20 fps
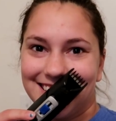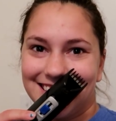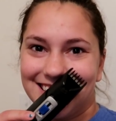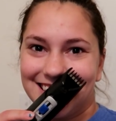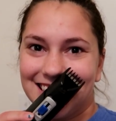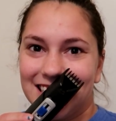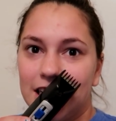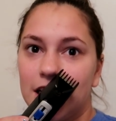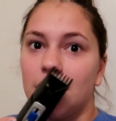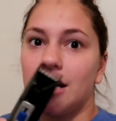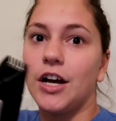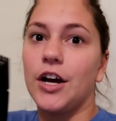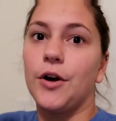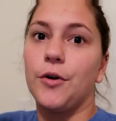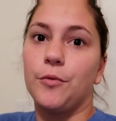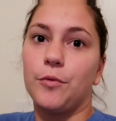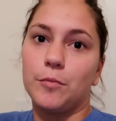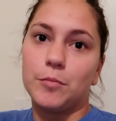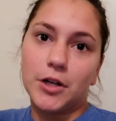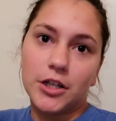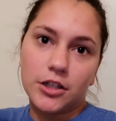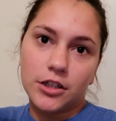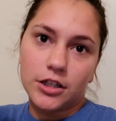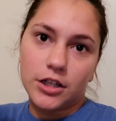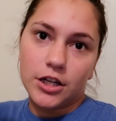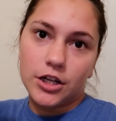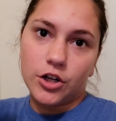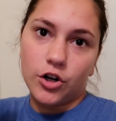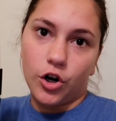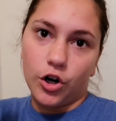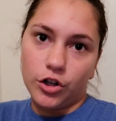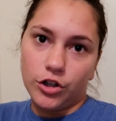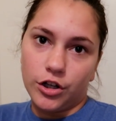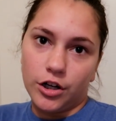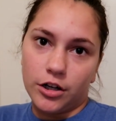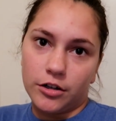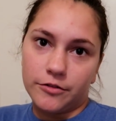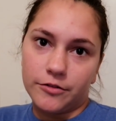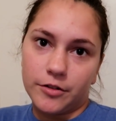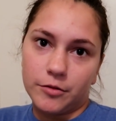well, i'm not gonna cut it all
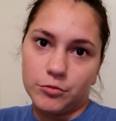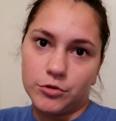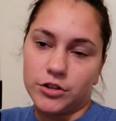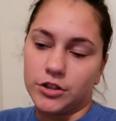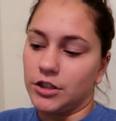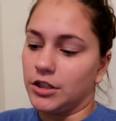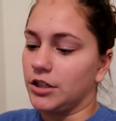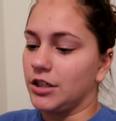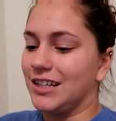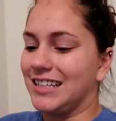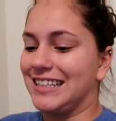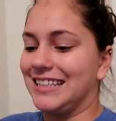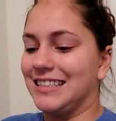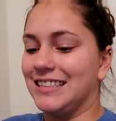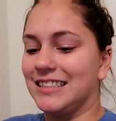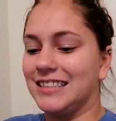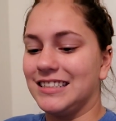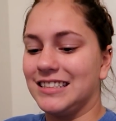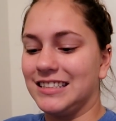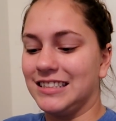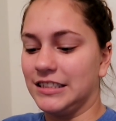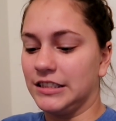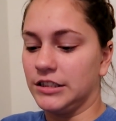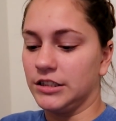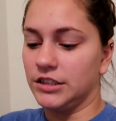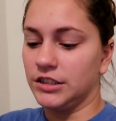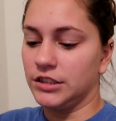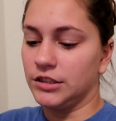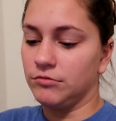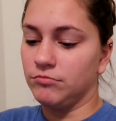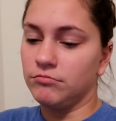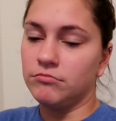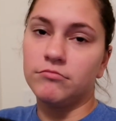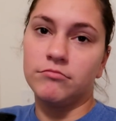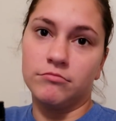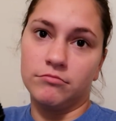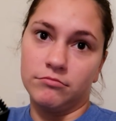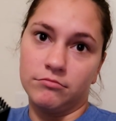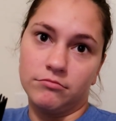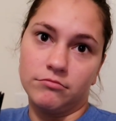off i'm just gonna cut it
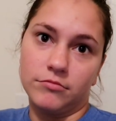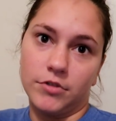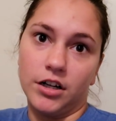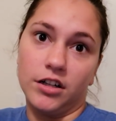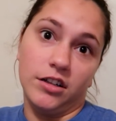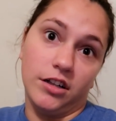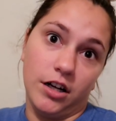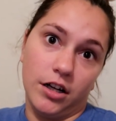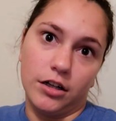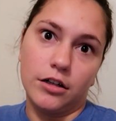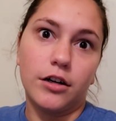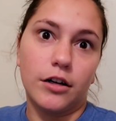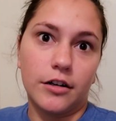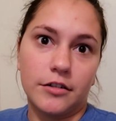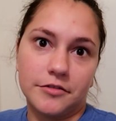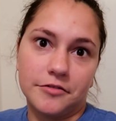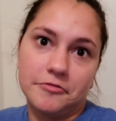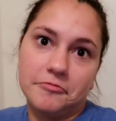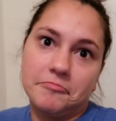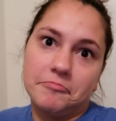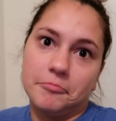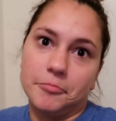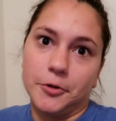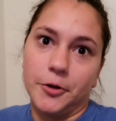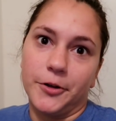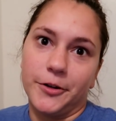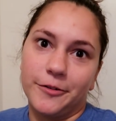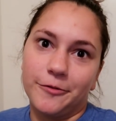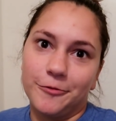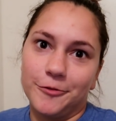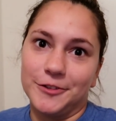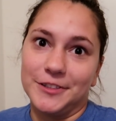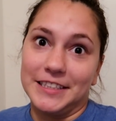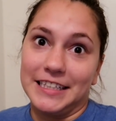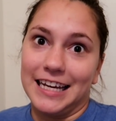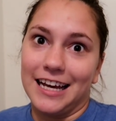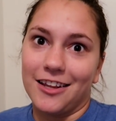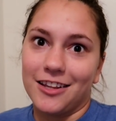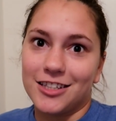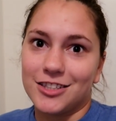a lot off but we'll
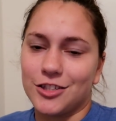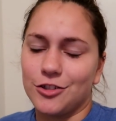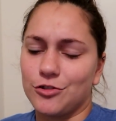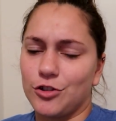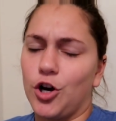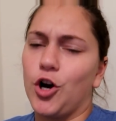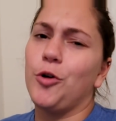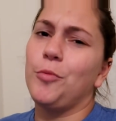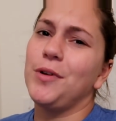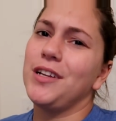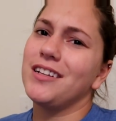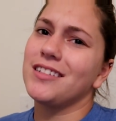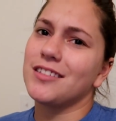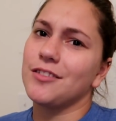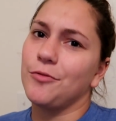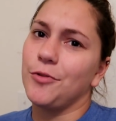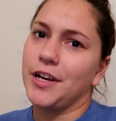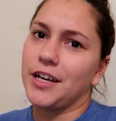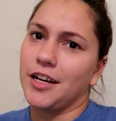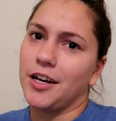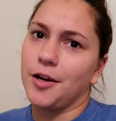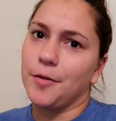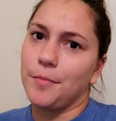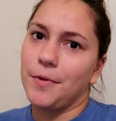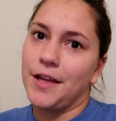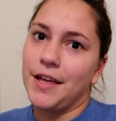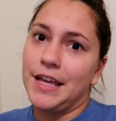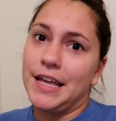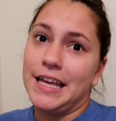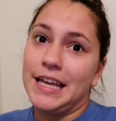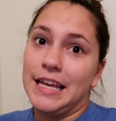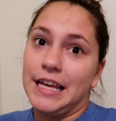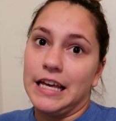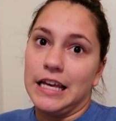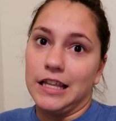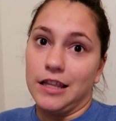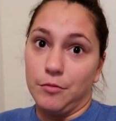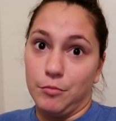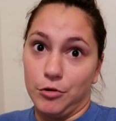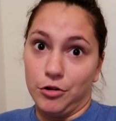see how this goes i hope he doesn't wake up
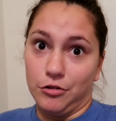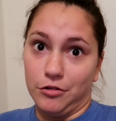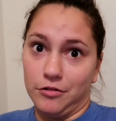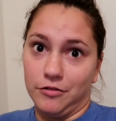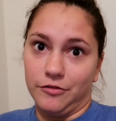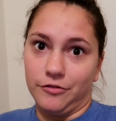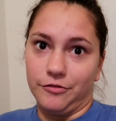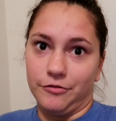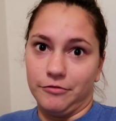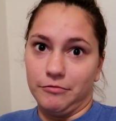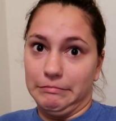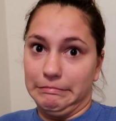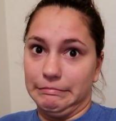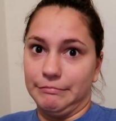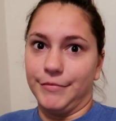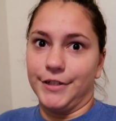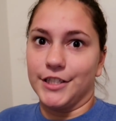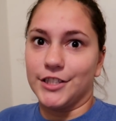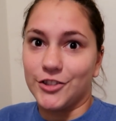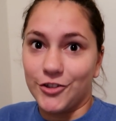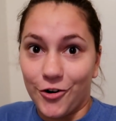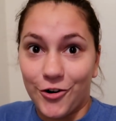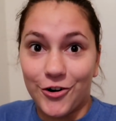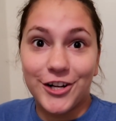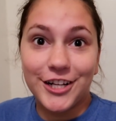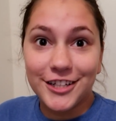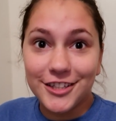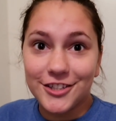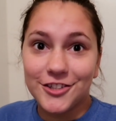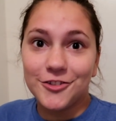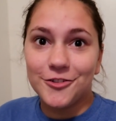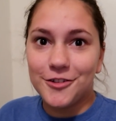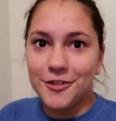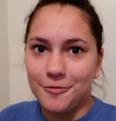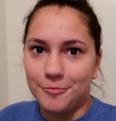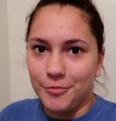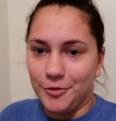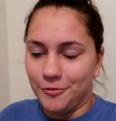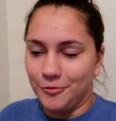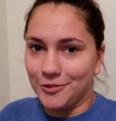in the middle of me starting to do
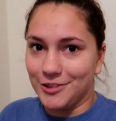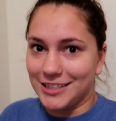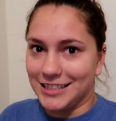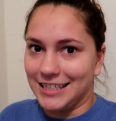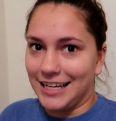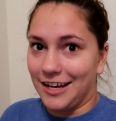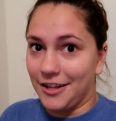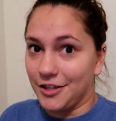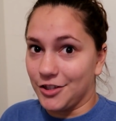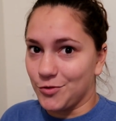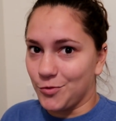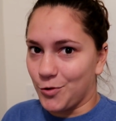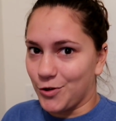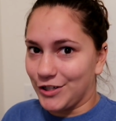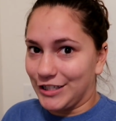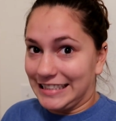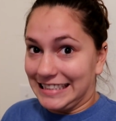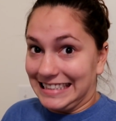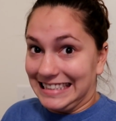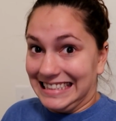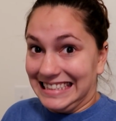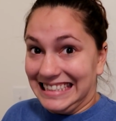it but we'll see how this works